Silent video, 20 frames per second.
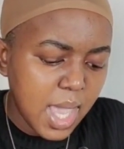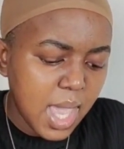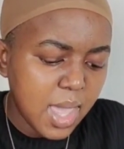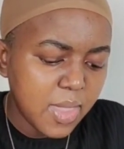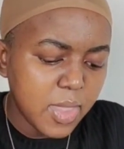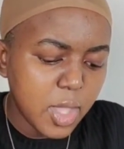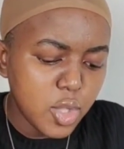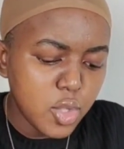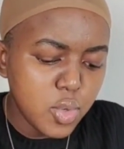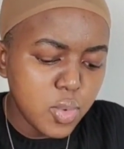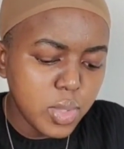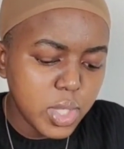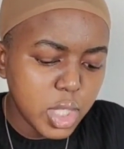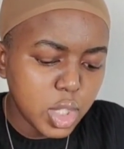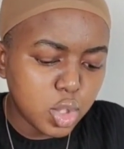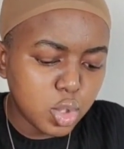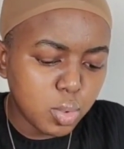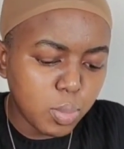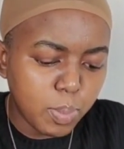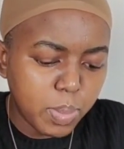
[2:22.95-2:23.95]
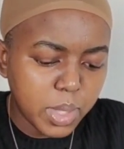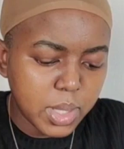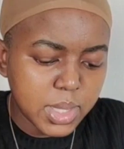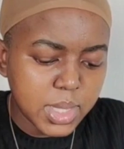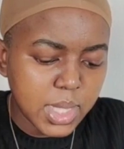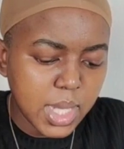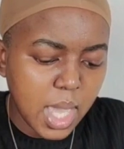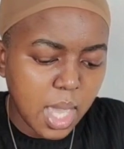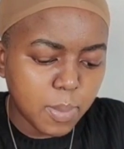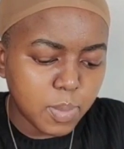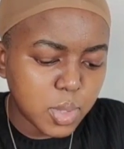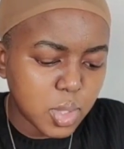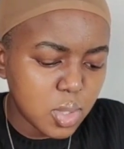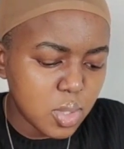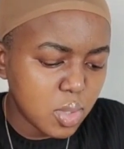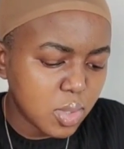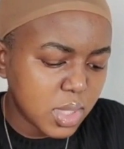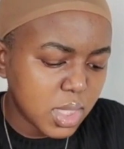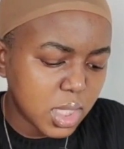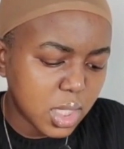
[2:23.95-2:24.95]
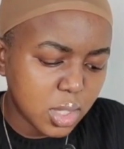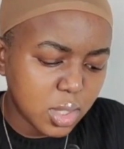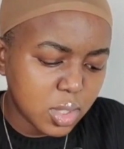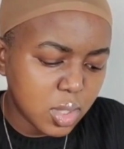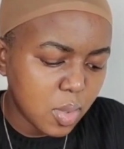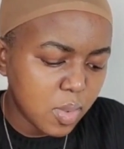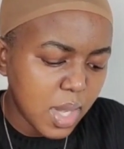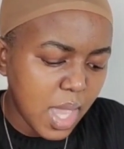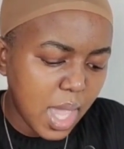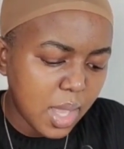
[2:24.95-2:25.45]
and then you need to build it up to your skin tone.